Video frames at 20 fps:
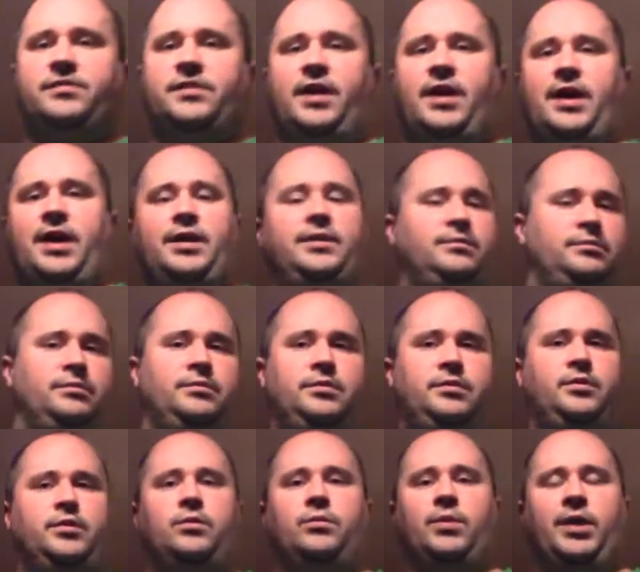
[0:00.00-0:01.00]
on,
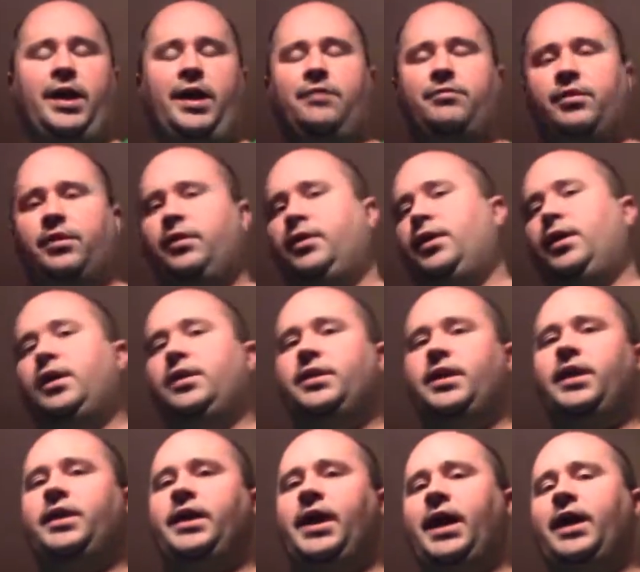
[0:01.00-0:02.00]
doing whatever,
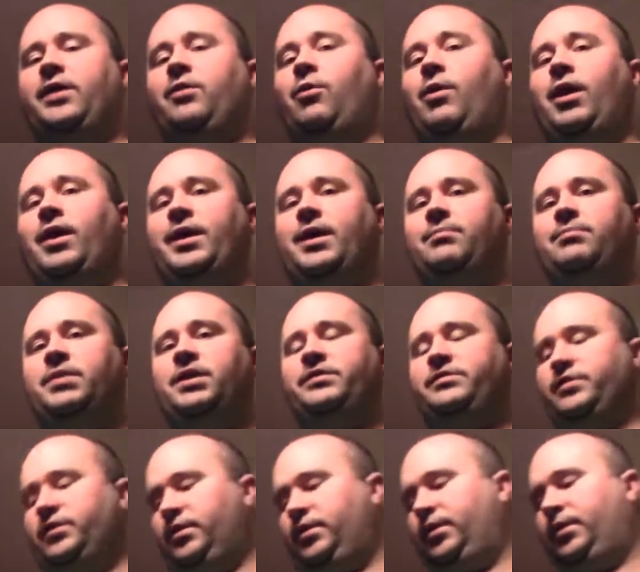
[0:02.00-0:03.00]
then you got to go out on
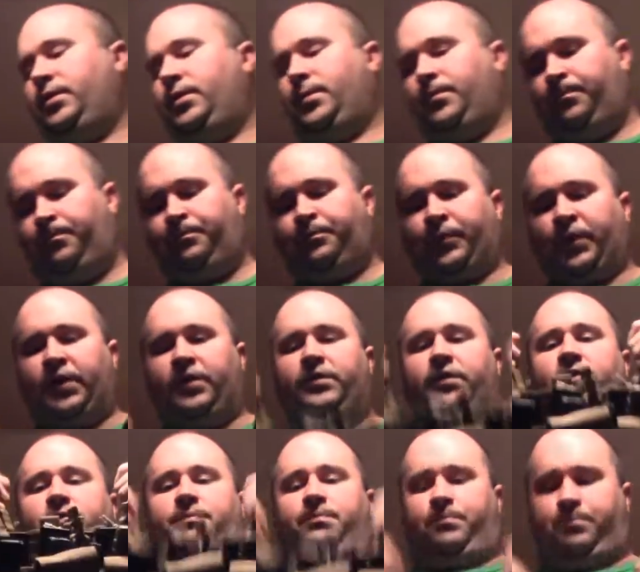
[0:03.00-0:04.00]
mission. You
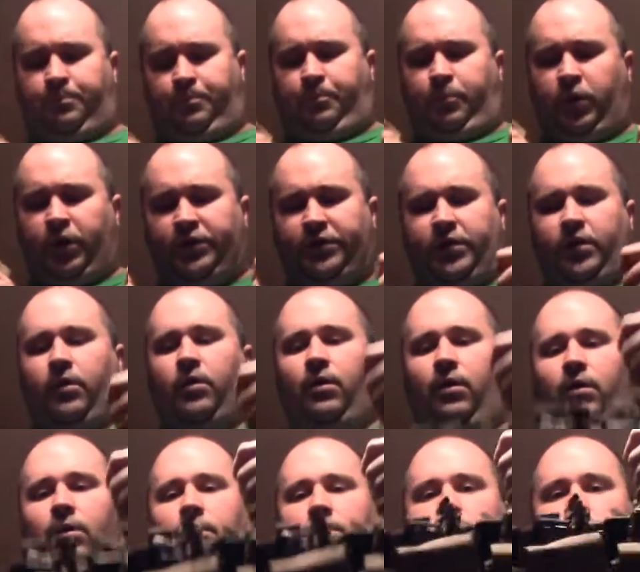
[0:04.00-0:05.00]
just put your
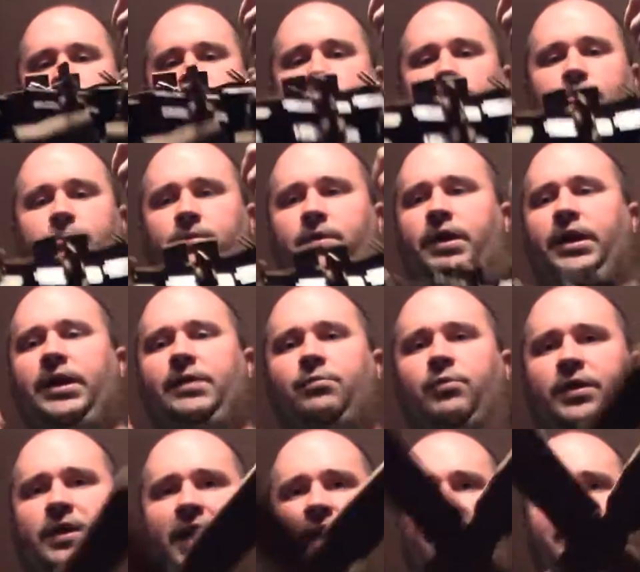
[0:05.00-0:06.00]
whole, even
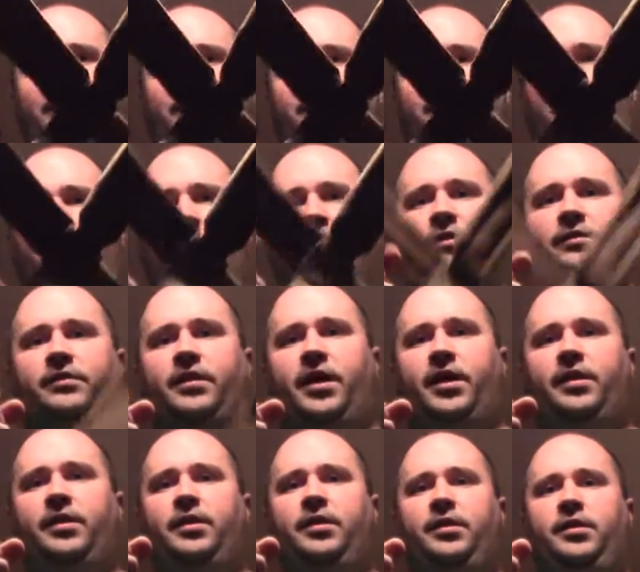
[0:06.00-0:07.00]
without this harness
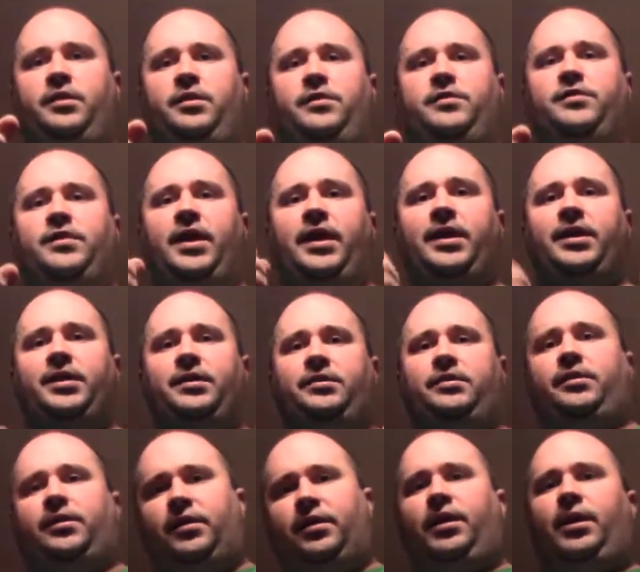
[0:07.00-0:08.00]
on, you just take it,
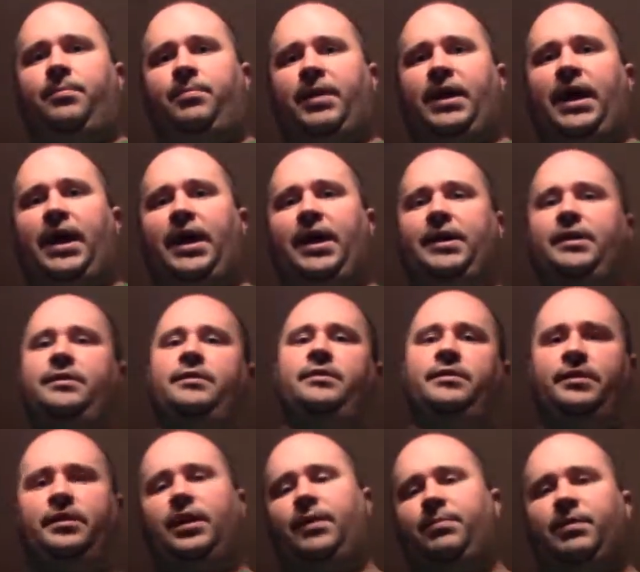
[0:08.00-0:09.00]
clip it on,
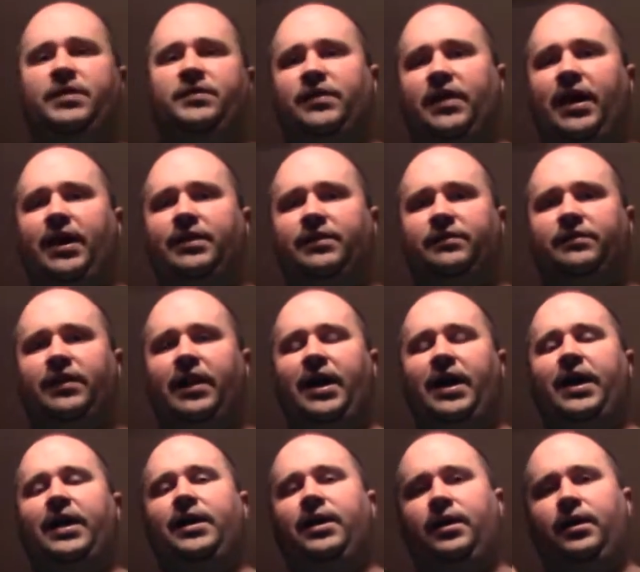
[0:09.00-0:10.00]
clip it side to
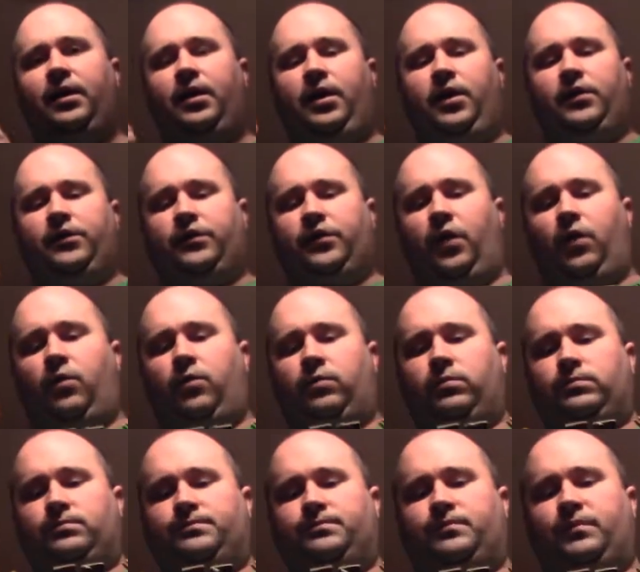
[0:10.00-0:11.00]
side. So
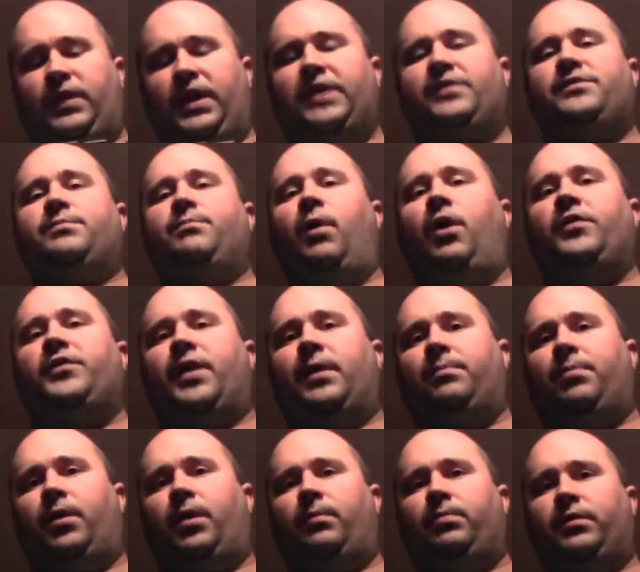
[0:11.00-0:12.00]
it's
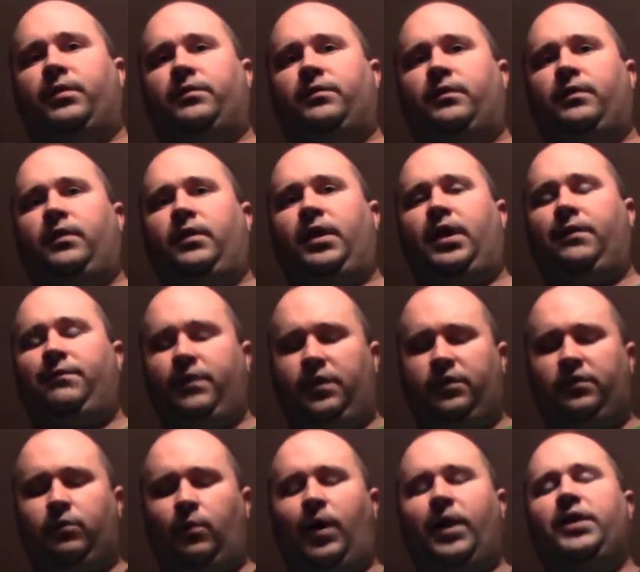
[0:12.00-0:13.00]
multi-purpose. If you
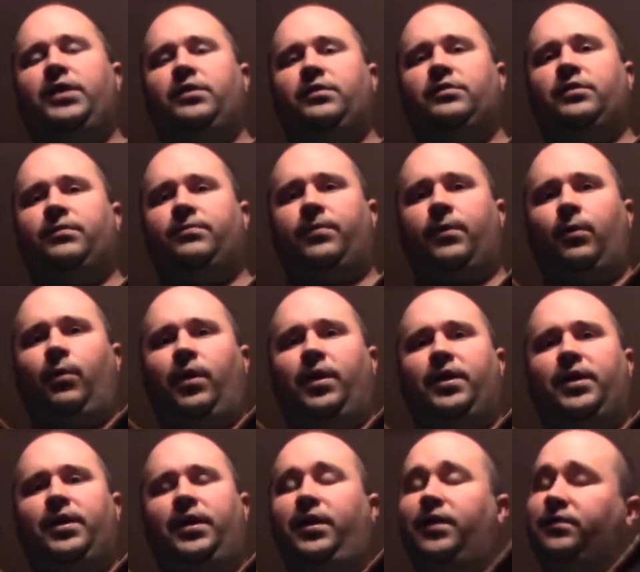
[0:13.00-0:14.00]
just want to use it for what
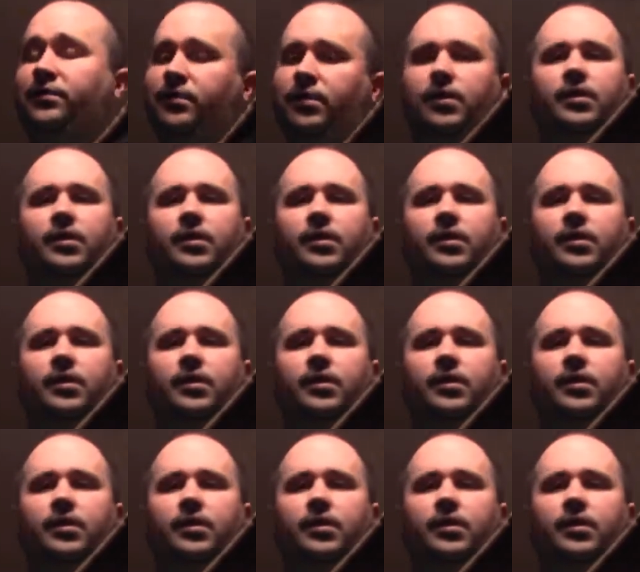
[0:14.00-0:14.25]
it is,